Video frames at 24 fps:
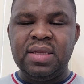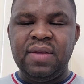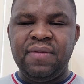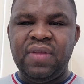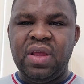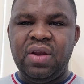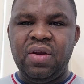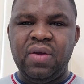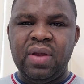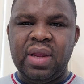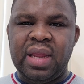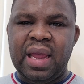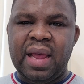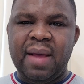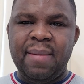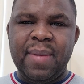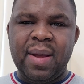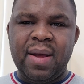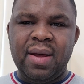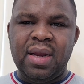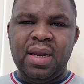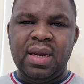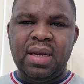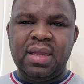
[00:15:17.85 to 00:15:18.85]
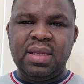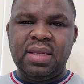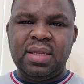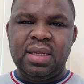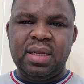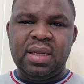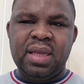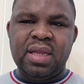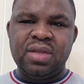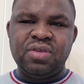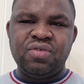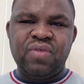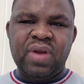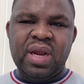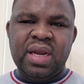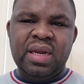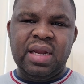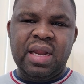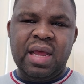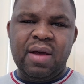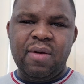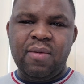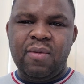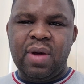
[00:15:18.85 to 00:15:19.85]
If they don't care about anything else right
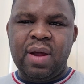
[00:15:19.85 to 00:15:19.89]
now,